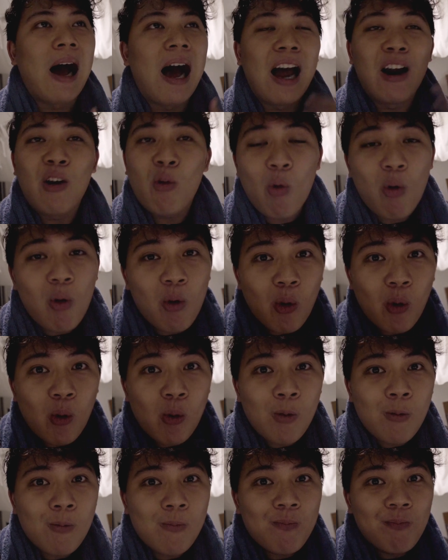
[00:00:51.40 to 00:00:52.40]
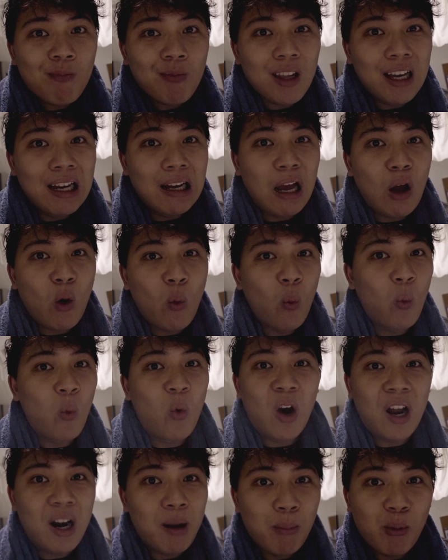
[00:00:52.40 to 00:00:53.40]
I don't know
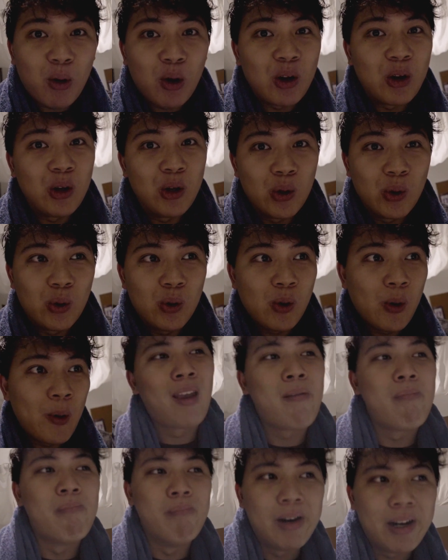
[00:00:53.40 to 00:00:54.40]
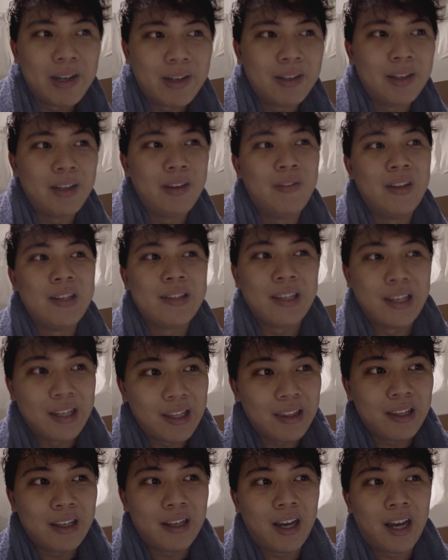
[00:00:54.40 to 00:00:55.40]
what I'm gonna do, but if there's
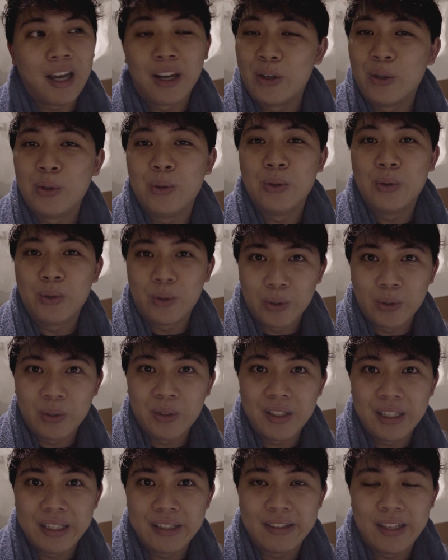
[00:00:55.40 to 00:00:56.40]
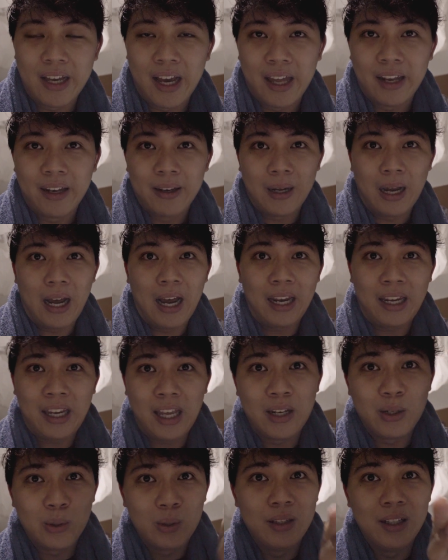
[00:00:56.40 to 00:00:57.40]
anything I do know is that I
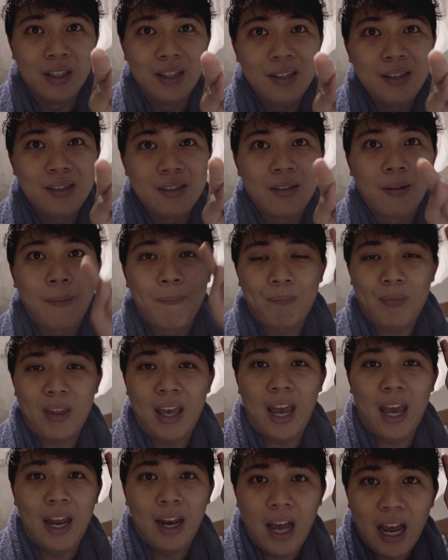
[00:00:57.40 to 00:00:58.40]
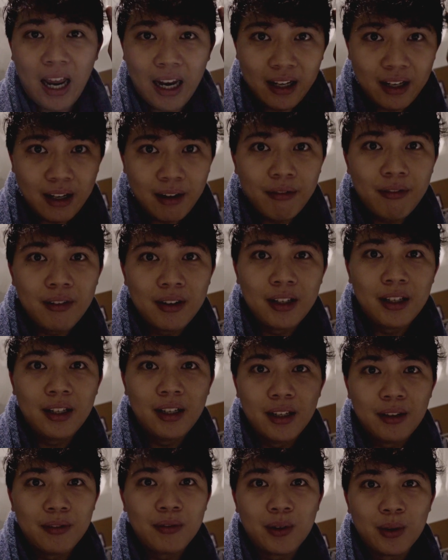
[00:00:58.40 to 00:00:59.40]
can do this, and I definitely
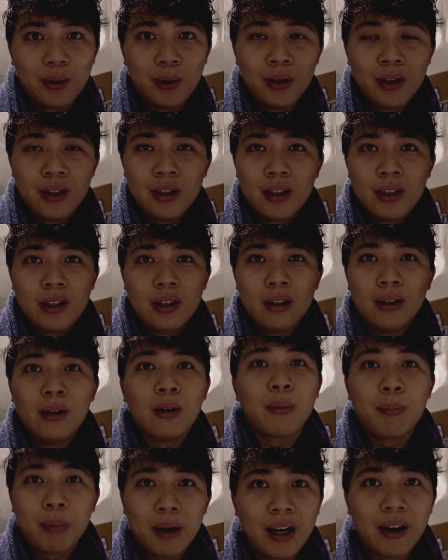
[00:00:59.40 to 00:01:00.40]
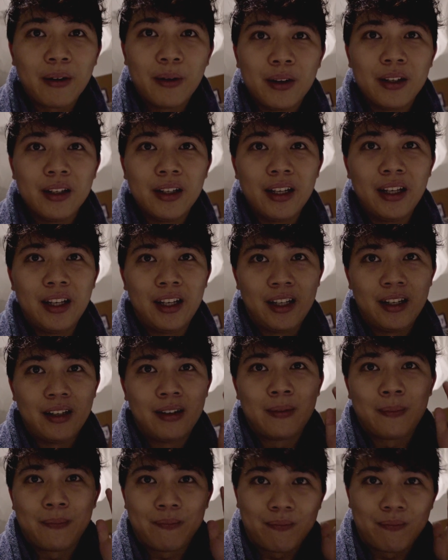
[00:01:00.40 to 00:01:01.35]
love to look back one day and